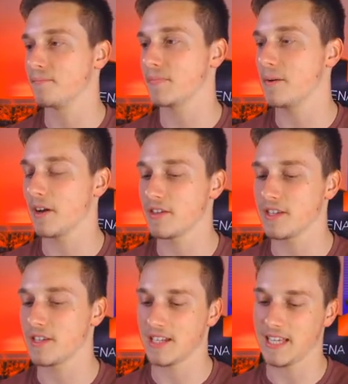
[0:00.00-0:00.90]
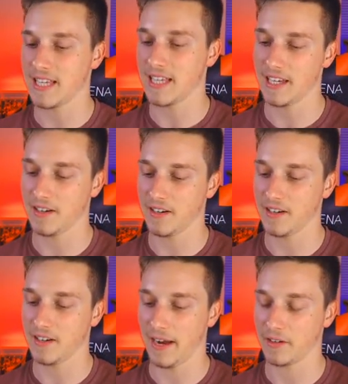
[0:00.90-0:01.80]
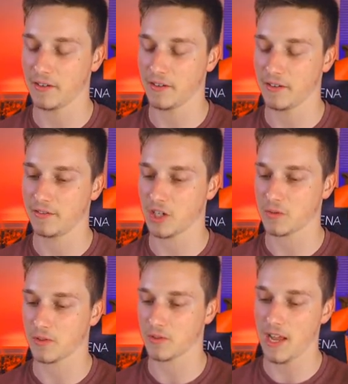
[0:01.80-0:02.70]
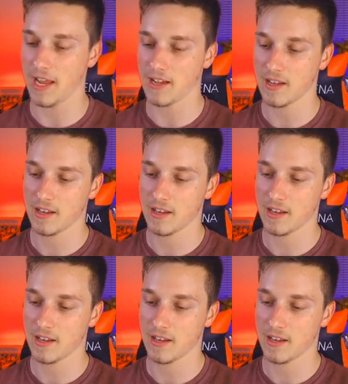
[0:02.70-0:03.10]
But here we go. This is an Italian pack of Judgment of the Light.